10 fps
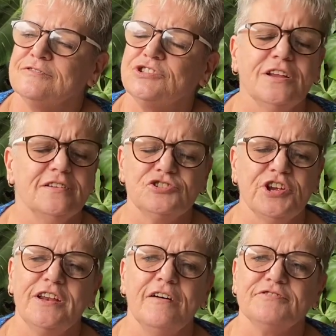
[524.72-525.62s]
she
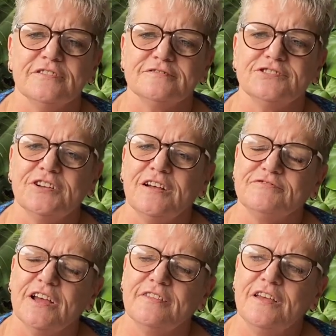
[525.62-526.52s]
loved it. She
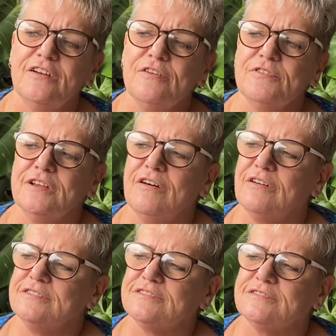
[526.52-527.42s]
loved it. And then I
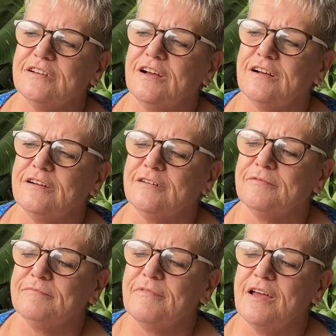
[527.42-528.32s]
realized
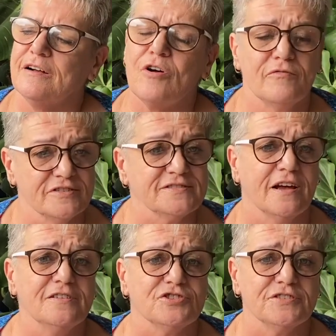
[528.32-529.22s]
our
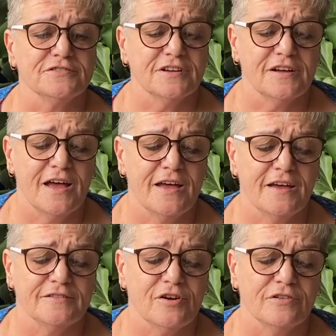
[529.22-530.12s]
conversation,
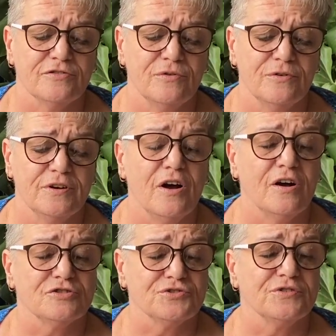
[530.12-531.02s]
and I thought
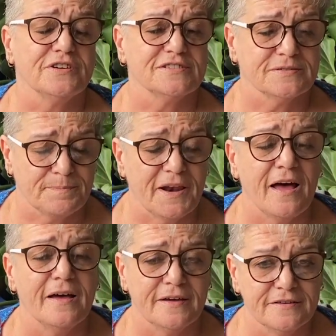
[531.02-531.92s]
I should
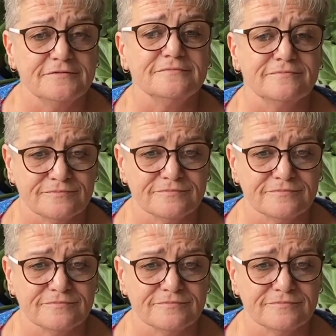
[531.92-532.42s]
explain